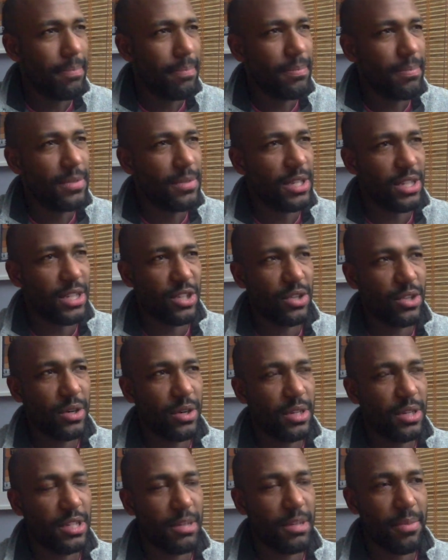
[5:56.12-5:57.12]
is
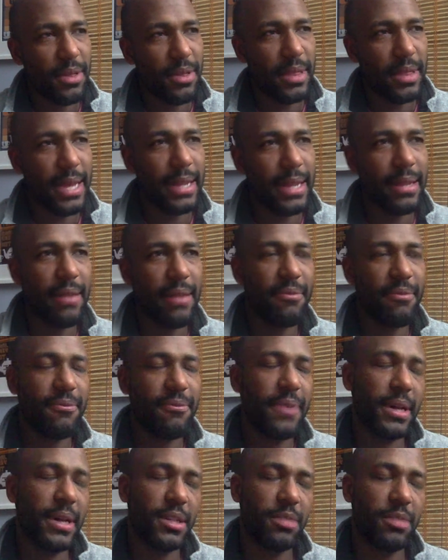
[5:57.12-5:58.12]
certainly something that
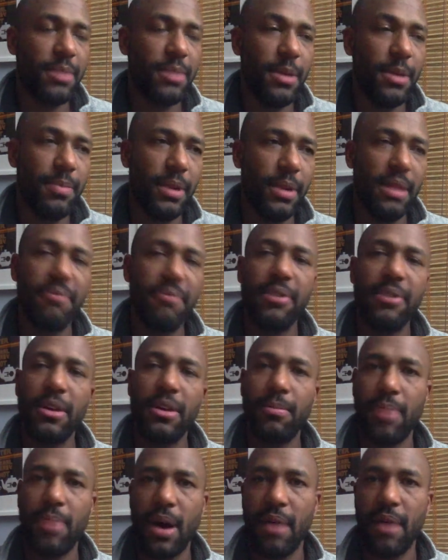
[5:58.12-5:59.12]
affects people living
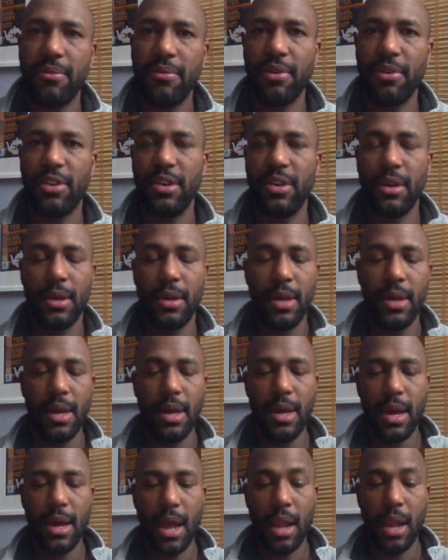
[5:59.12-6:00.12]
in poverty
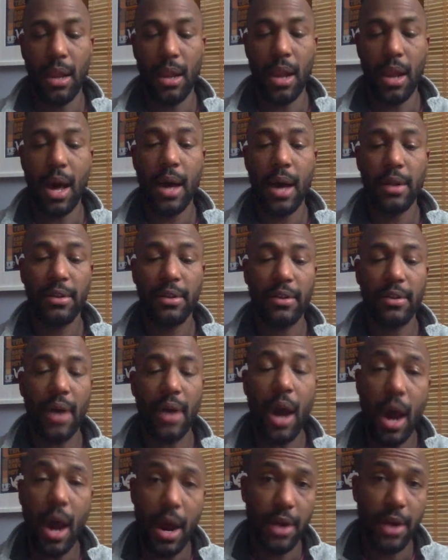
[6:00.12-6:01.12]
a lot
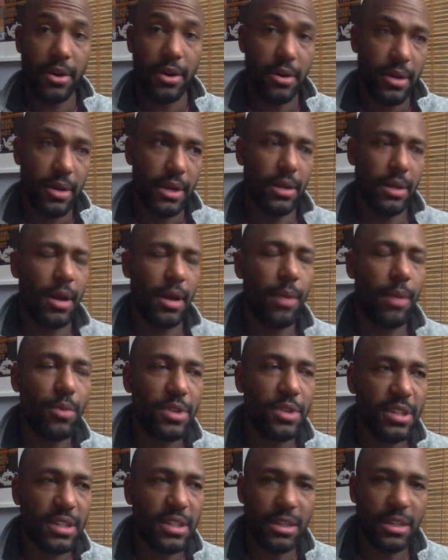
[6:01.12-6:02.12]
harder and a lot more
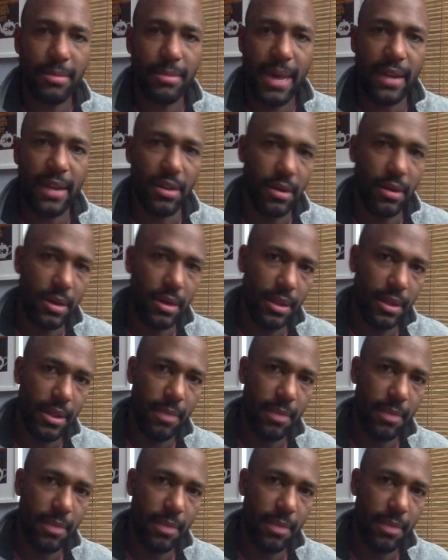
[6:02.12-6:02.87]
systematically than